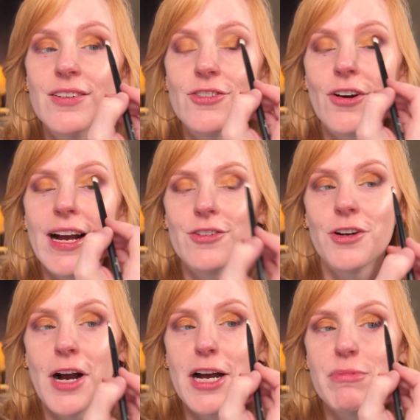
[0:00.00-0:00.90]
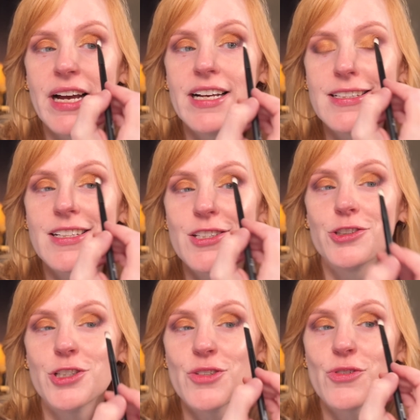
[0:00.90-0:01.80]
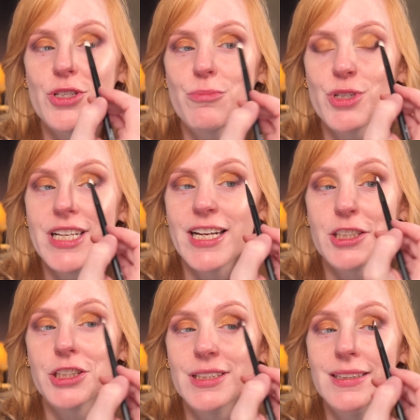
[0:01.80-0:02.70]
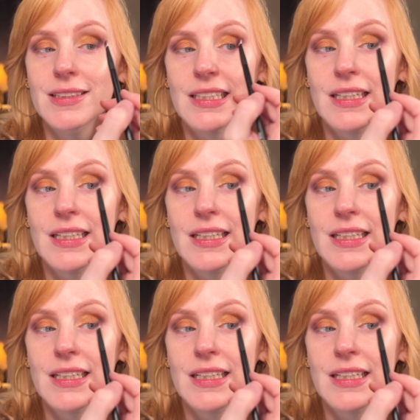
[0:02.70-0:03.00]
Forever eye masks just for some protection.